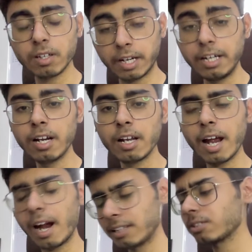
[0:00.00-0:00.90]
right?
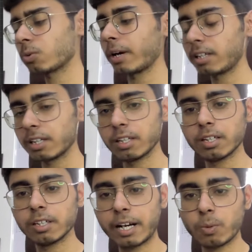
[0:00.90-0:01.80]
And this is quite
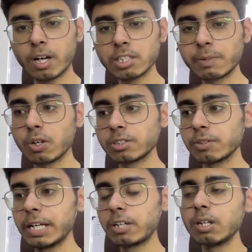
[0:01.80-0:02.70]
advanced because you
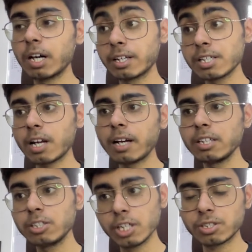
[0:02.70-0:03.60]
need to understand
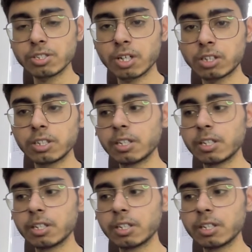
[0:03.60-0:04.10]
the JSON structure,